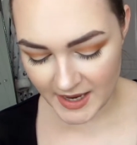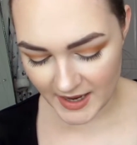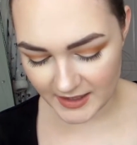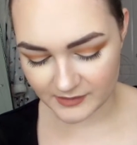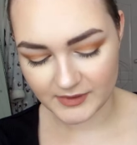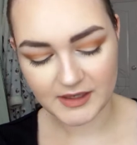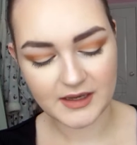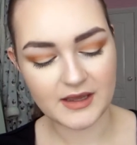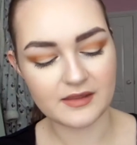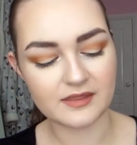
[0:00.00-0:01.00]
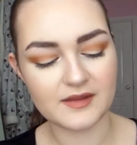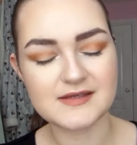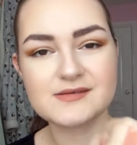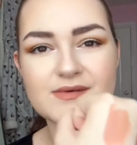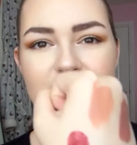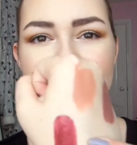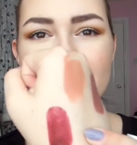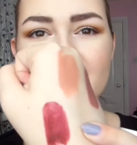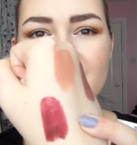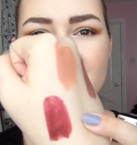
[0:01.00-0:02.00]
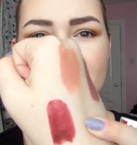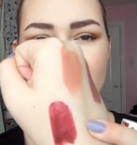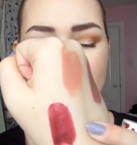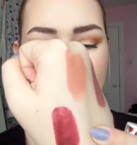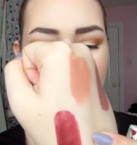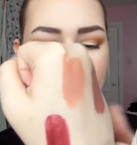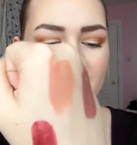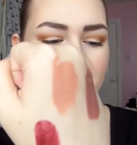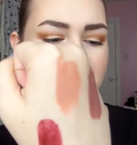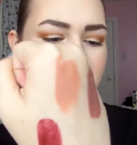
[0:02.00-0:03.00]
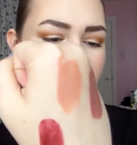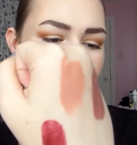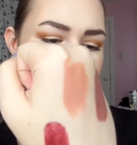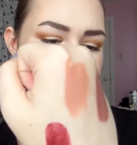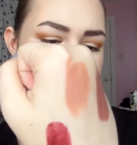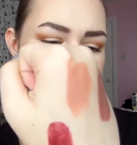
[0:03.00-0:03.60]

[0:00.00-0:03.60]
Anyway, this one is Vampire's Thirst.